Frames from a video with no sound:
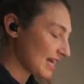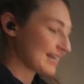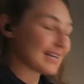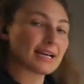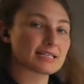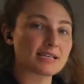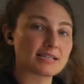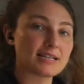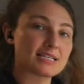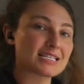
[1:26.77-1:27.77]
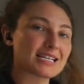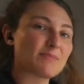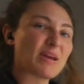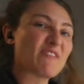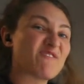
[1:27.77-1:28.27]
And as I said, this is going
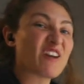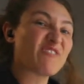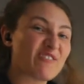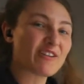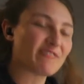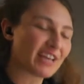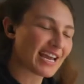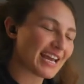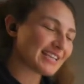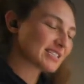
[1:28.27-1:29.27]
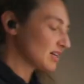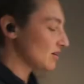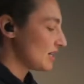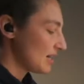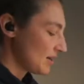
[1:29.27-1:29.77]
to be a fluffy, fluffy cake, so
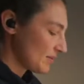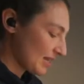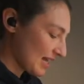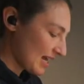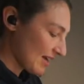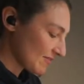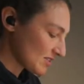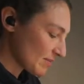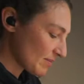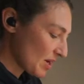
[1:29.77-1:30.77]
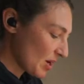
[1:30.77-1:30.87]
we're going to have some